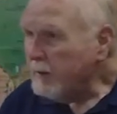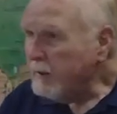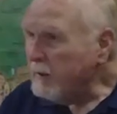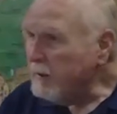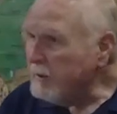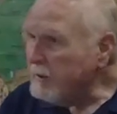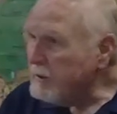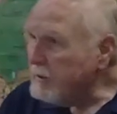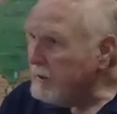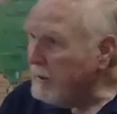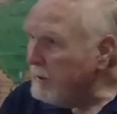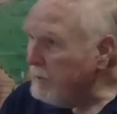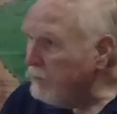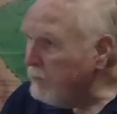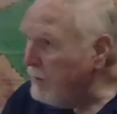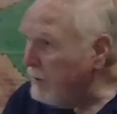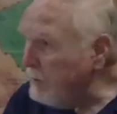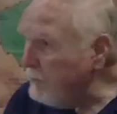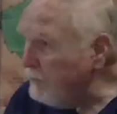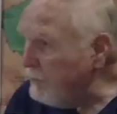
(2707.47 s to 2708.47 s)
is that
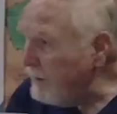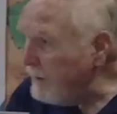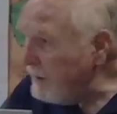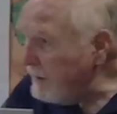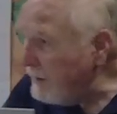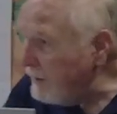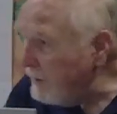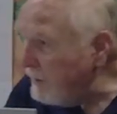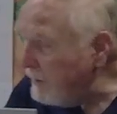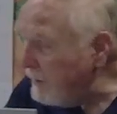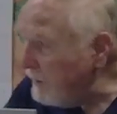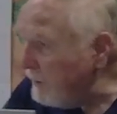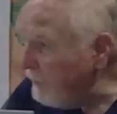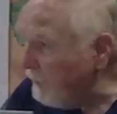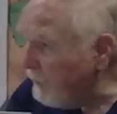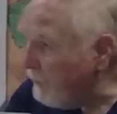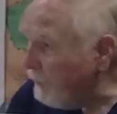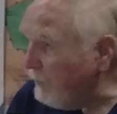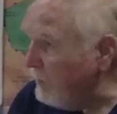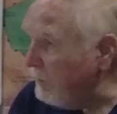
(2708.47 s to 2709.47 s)
when we get it
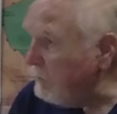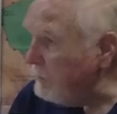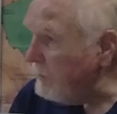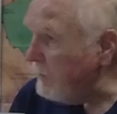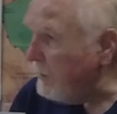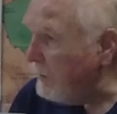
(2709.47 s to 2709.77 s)
enthroned